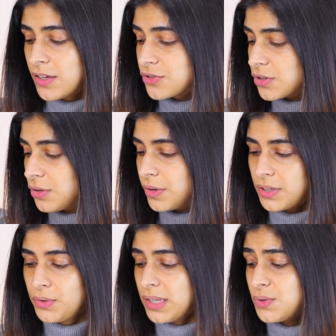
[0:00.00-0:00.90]
So
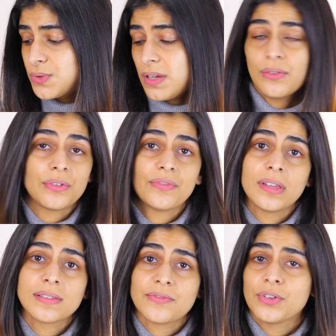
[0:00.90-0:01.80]
you can use either of
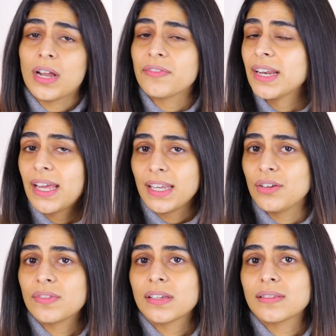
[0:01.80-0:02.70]
these. If you can't find any
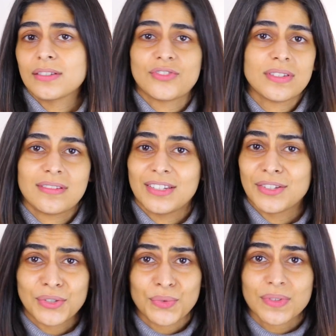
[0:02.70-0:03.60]
of those, then just
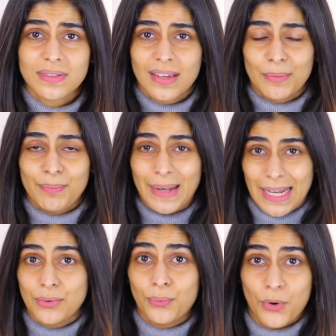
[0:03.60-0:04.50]
use
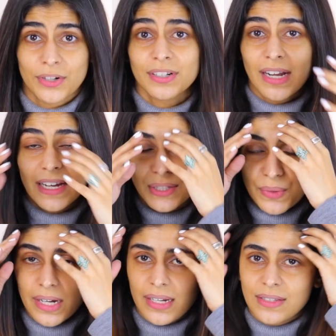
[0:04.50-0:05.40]
plain water. I
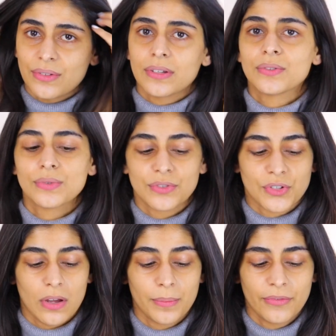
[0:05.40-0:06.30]
swear it's going to do the
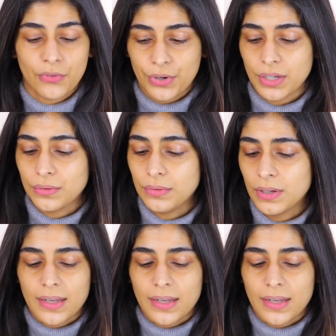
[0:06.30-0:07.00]
job for you.